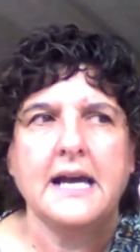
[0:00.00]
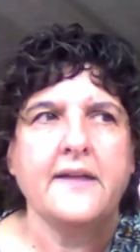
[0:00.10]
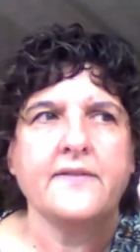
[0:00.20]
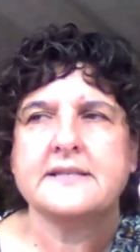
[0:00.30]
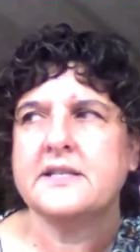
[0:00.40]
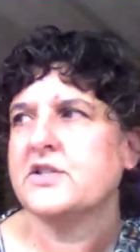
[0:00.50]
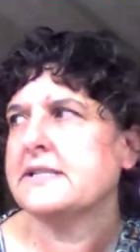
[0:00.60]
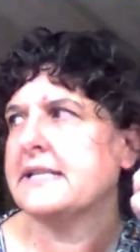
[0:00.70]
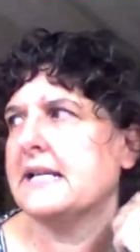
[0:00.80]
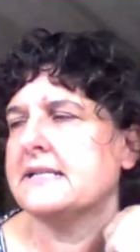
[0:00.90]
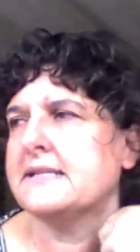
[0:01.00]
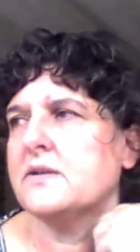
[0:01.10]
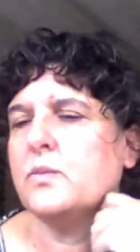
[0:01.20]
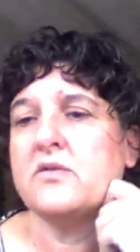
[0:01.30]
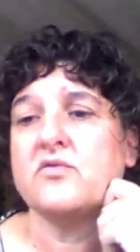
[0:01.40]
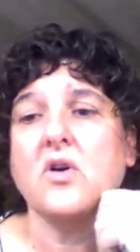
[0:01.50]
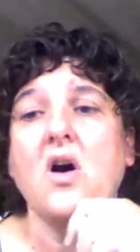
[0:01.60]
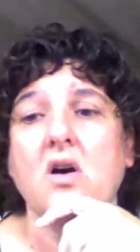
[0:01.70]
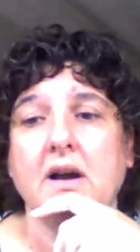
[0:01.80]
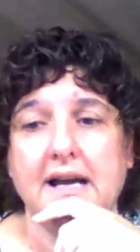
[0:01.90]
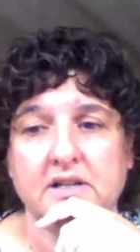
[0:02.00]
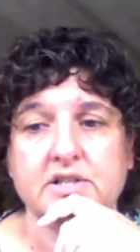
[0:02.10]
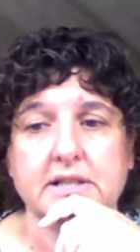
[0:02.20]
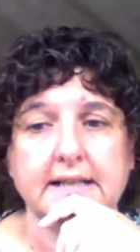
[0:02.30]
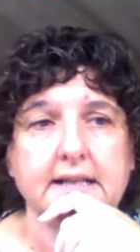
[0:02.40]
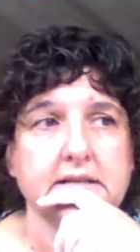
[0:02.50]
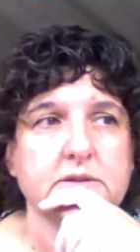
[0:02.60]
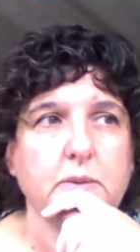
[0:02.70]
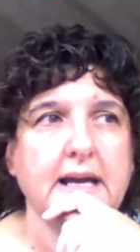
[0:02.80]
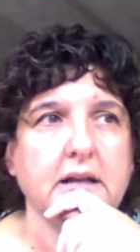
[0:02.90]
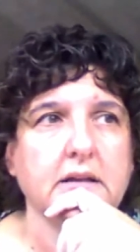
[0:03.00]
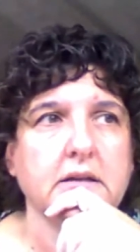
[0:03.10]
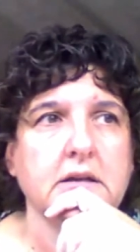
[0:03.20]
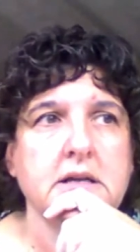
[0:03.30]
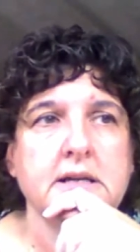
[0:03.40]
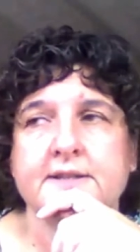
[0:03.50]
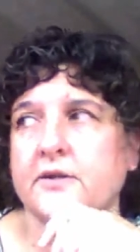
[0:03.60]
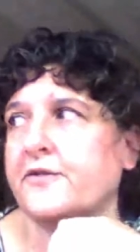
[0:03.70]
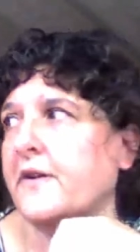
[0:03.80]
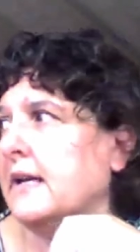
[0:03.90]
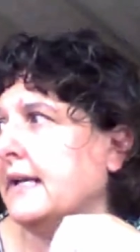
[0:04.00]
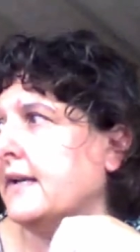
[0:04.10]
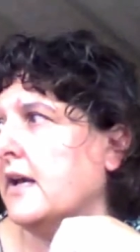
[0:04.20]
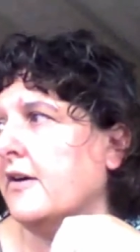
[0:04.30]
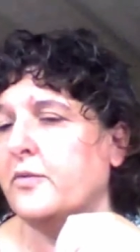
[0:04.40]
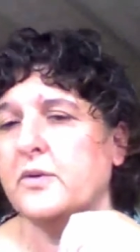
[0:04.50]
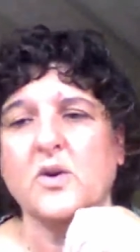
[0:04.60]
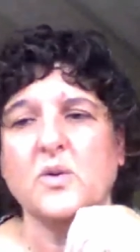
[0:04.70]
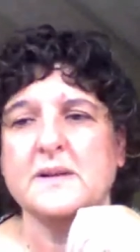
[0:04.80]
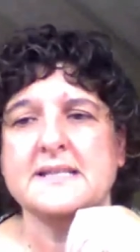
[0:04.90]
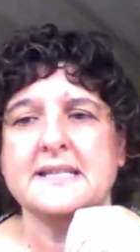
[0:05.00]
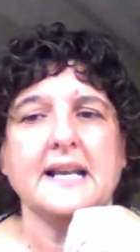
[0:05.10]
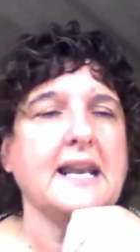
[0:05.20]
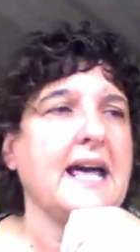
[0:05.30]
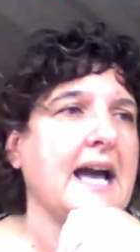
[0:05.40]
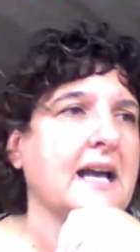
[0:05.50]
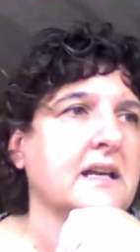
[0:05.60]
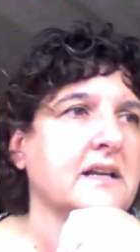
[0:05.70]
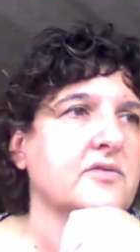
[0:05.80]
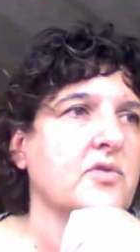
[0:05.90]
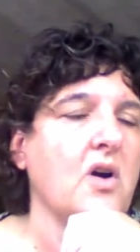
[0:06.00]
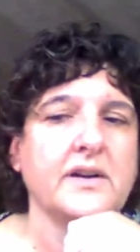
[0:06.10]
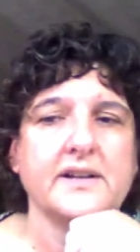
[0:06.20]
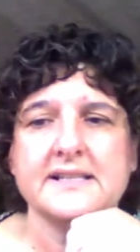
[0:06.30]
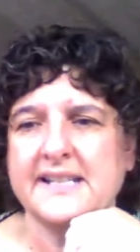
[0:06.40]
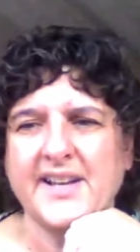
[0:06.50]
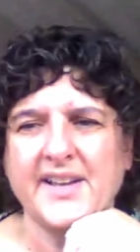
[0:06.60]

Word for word: and such a sense that we're wrong actually as well so, funnily enough, we're always seeing lack and wrongness in